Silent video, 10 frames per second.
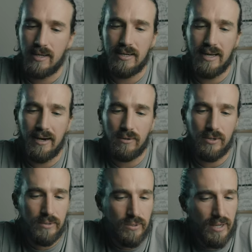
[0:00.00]
Now,
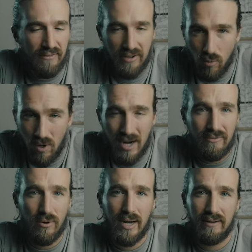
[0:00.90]
you do have a wide
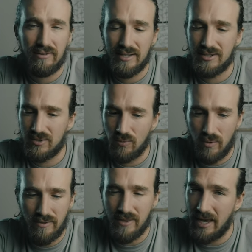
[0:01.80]
variety of lenses
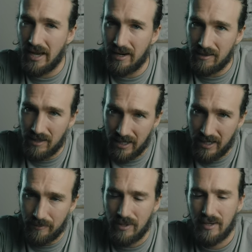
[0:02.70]
with the Canon
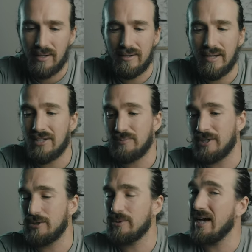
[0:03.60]
lineup, not as
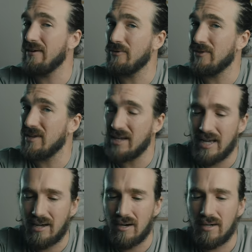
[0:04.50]
much as you'd have with the
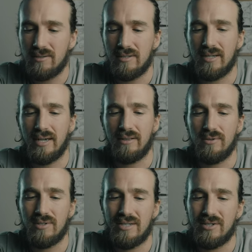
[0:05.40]
Nikons, and
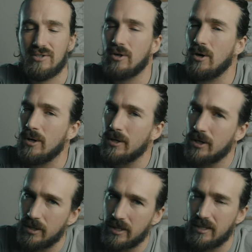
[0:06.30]
those lenses are
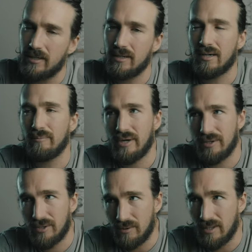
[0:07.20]
good
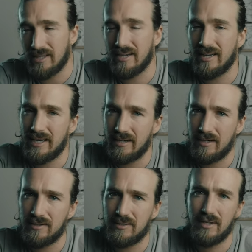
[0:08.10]
compared to like the
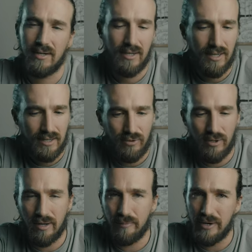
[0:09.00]
Nikons. If you
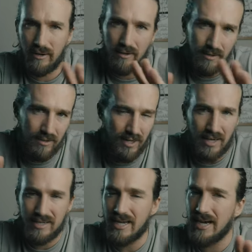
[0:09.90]
wanna compare
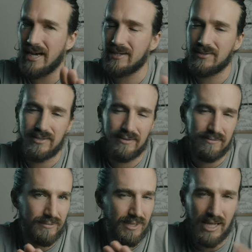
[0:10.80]
contacts and
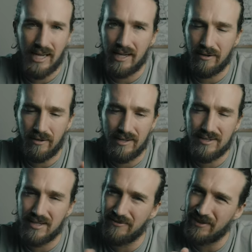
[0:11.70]
Leica and all that
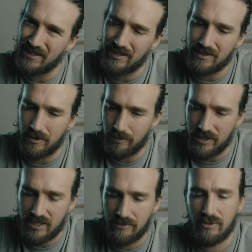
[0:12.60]
stuff, it gets a little
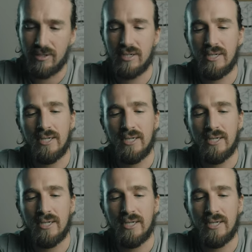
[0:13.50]
bit different.